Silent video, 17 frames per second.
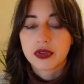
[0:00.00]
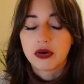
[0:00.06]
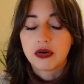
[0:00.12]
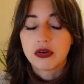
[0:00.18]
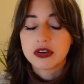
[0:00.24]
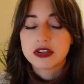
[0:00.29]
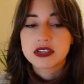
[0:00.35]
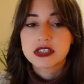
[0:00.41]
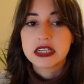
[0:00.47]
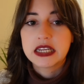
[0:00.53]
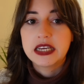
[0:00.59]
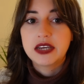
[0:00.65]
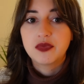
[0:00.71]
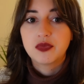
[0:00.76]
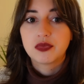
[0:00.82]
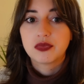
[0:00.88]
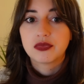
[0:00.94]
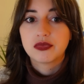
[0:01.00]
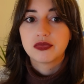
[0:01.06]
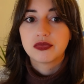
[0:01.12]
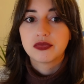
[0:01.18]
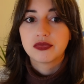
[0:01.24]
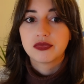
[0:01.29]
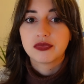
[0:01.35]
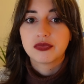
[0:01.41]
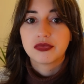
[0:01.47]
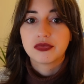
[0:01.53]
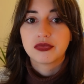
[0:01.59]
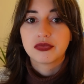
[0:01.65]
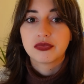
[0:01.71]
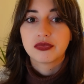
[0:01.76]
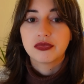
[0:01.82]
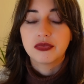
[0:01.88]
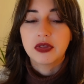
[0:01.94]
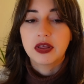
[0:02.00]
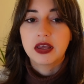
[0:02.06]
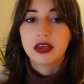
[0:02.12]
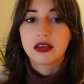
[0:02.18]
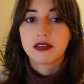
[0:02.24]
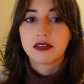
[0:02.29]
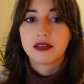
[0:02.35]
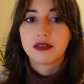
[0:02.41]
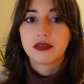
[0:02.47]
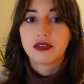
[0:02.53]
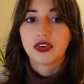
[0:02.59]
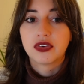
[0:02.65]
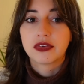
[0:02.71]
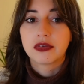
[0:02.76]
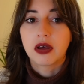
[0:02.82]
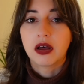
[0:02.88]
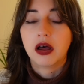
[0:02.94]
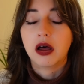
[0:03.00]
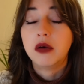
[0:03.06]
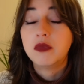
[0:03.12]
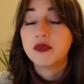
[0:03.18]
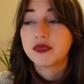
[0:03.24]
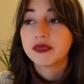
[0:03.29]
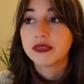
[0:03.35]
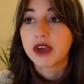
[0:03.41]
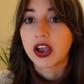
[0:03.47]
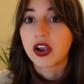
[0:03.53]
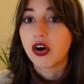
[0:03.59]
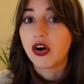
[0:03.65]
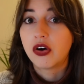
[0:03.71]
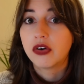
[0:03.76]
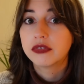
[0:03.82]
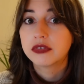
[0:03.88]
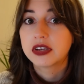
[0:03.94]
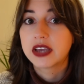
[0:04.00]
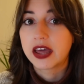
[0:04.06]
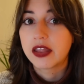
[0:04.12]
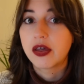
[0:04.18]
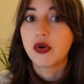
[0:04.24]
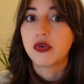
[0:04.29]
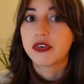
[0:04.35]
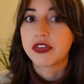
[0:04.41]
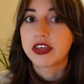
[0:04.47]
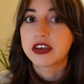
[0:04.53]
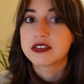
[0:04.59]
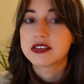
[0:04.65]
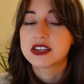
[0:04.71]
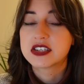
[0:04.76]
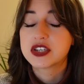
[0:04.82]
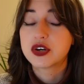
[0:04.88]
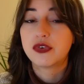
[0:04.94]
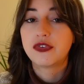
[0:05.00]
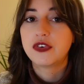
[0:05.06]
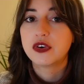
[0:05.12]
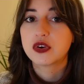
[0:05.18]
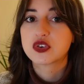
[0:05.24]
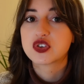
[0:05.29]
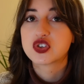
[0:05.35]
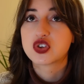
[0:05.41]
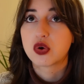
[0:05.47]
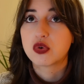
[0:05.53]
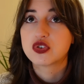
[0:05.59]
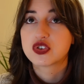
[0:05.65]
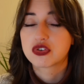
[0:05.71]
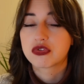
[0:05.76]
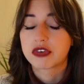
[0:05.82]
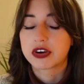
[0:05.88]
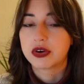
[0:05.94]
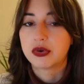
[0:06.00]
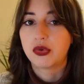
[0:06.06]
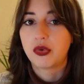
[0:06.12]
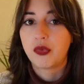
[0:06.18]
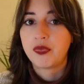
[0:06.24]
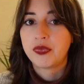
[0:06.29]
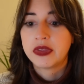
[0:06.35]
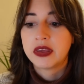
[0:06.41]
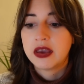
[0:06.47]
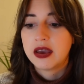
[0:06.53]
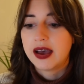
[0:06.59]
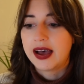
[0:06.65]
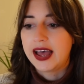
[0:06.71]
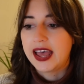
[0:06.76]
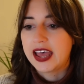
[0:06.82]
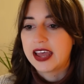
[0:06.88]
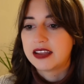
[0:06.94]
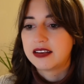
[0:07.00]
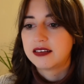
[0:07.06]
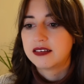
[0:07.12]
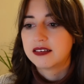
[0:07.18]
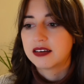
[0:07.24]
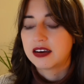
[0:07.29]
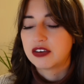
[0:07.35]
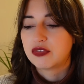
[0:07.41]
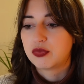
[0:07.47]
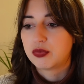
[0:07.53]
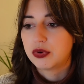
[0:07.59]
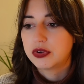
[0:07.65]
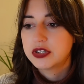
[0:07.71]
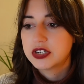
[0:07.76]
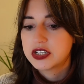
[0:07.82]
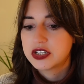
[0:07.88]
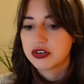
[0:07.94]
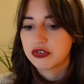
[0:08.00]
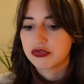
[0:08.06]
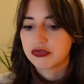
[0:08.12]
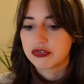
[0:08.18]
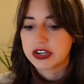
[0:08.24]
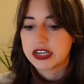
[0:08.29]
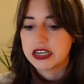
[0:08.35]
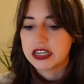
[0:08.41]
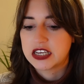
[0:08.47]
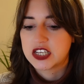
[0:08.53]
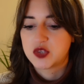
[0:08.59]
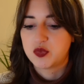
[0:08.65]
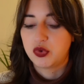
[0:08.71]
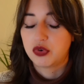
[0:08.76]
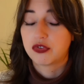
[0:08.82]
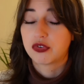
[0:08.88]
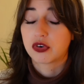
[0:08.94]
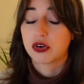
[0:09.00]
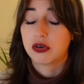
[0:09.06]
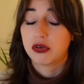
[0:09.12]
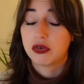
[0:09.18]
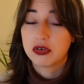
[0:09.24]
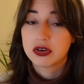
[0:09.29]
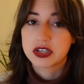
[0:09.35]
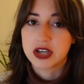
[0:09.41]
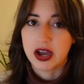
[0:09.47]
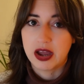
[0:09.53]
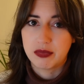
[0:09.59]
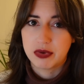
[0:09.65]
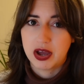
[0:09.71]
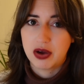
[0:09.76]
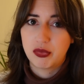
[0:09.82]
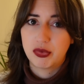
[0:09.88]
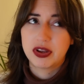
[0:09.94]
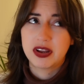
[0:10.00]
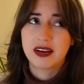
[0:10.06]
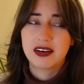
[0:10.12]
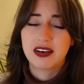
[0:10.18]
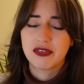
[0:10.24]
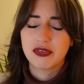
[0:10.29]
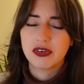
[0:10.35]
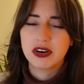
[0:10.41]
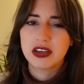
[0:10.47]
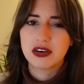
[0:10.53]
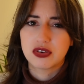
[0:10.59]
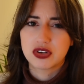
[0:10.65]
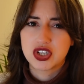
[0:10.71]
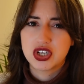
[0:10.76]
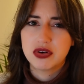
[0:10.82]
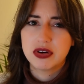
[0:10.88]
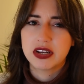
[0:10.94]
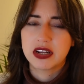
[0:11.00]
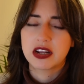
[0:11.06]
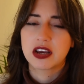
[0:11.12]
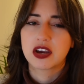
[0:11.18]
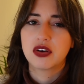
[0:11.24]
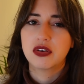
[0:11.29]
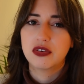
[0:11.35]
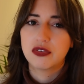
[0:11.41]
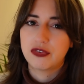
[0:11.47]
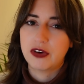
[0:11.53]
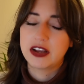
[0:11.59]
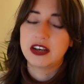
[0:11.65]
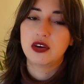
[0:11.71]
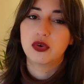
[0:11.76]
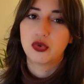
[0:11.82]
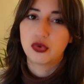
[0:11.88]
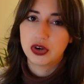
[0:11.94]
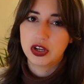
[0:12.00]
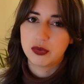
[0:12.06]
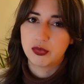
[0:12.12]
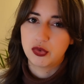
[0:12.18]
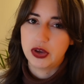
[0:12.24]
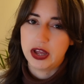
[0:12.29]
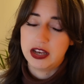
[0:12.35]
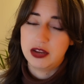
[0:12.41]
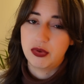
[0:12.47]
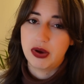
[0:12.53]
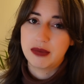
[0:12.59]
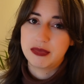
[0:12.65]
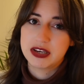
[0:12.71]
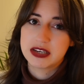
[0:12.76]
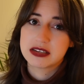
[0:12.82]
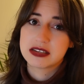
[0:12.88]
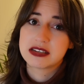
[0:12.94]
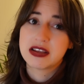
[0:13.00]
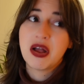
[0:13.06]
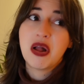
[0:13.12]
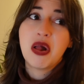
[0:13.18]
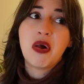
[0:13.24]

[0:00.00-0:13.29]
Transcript: honestly, is just, oh, I can't get over this. It still feels so surreal. And I've wanted to read his book for a long time now, but I never really got to it, and I couldn't find the audiobook anywhere, because